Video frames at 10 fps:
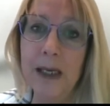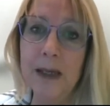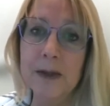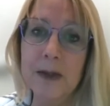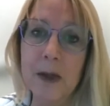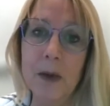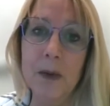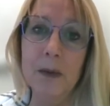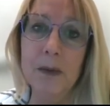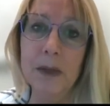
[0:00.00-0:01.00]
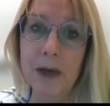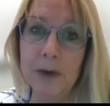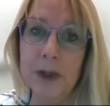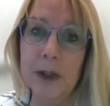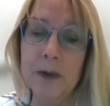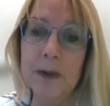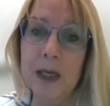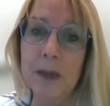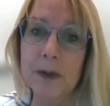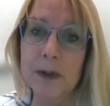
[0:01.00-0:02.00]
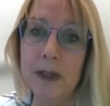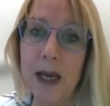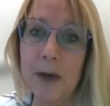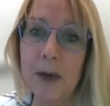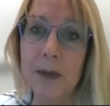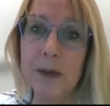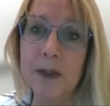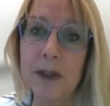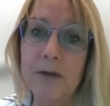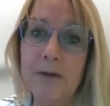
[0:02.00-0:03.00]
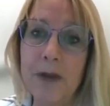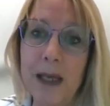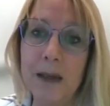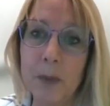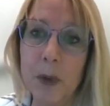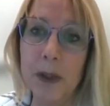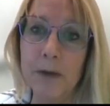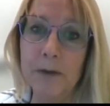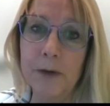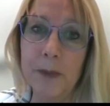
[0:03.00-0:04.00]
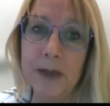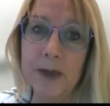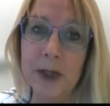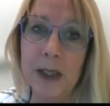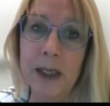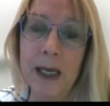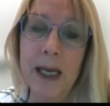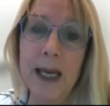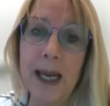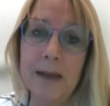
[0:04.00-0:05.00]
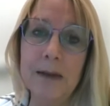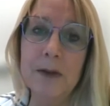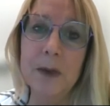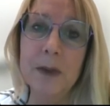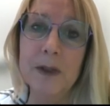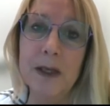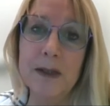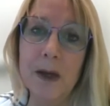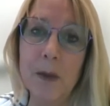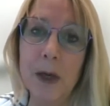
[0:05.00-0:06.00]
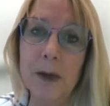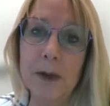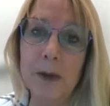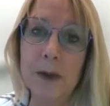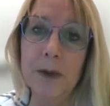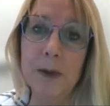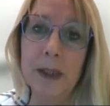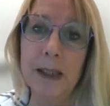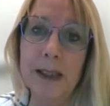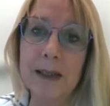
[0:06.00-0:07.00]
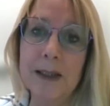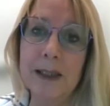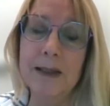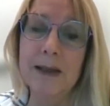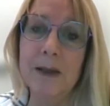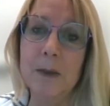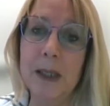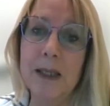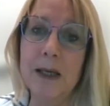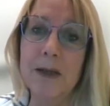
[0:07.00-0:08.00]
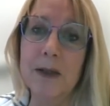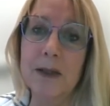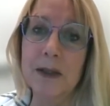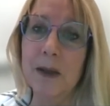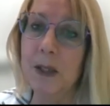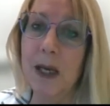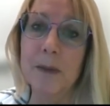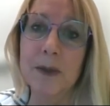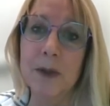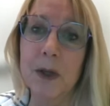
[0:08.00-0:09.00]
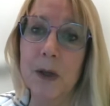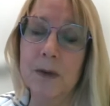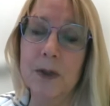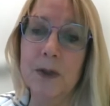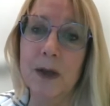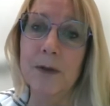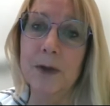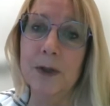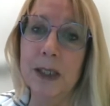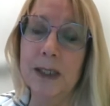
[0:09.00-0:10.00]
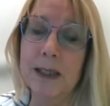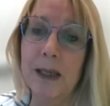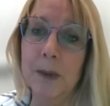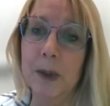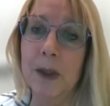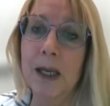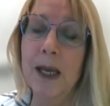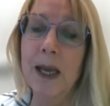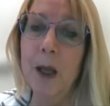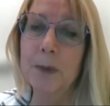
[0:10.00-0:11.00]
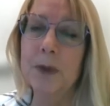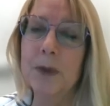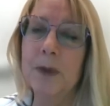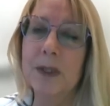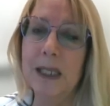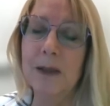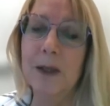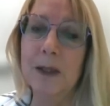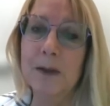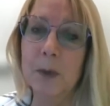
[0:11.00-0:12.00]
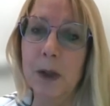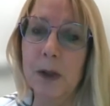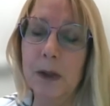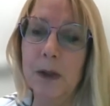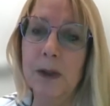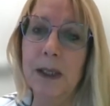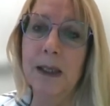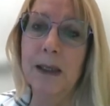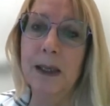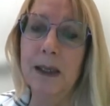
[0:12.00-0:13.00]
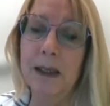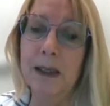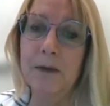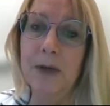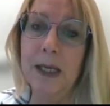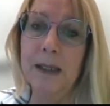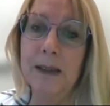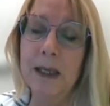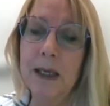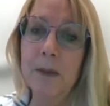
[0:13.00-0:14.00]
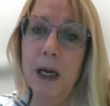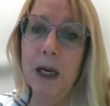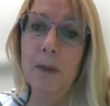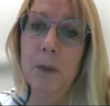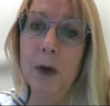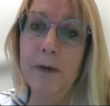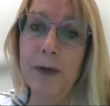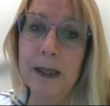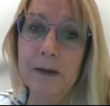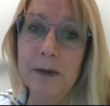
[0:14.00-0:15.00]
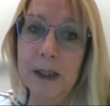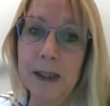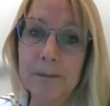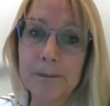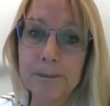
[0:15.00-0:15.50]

So leveraging those tables and diagrams to convey important information and to assess how well you are doing against these expectations. Sometimes alone, just leveraging a table helps you see things more clearly and innovate more effectively.